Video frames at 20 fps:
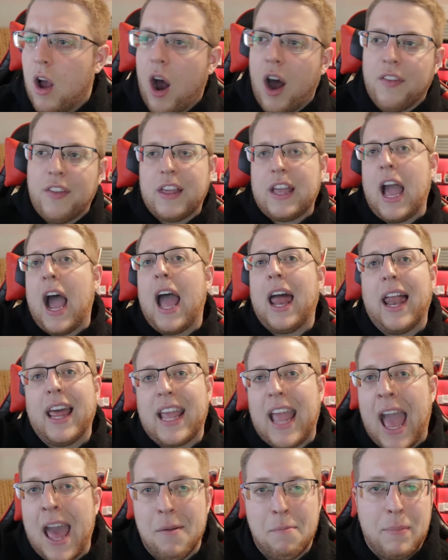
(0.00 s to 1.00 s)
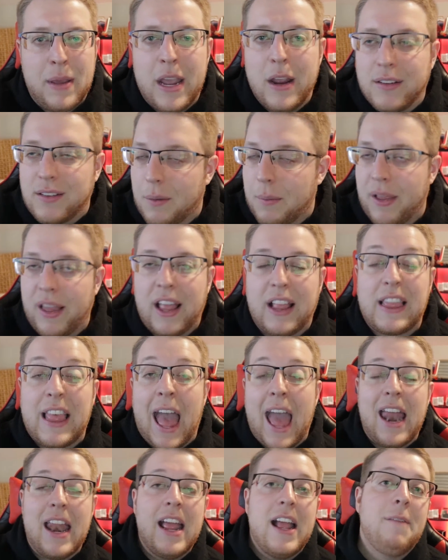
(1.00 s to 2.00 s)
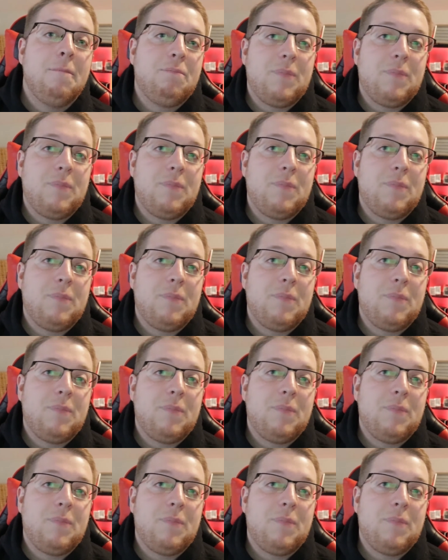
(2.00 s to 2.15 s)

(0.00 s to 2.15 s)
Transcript: on the guy like at B or something like that,